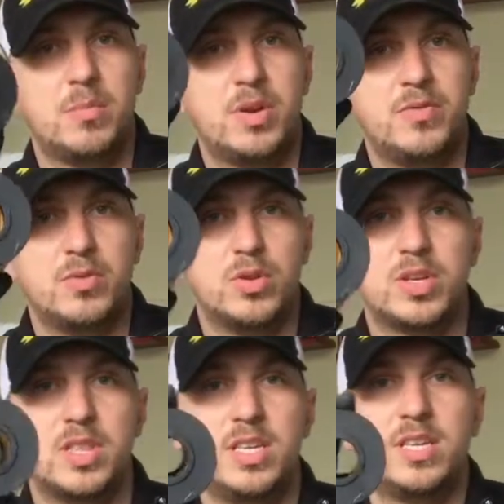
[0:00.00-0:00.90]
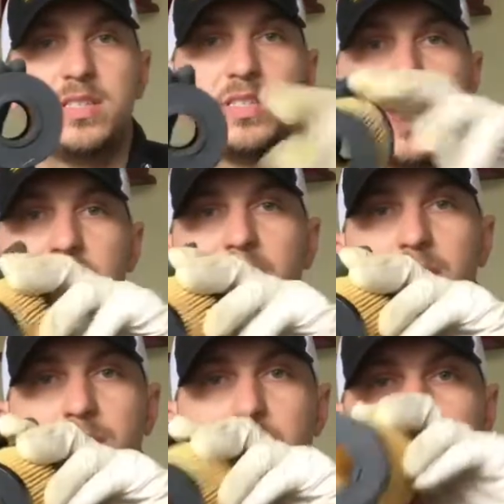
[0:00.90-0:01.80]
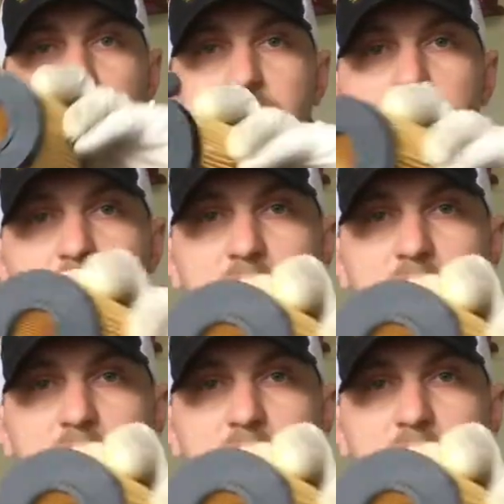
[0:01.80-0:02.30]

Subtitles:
but if you look at the inside of the filter,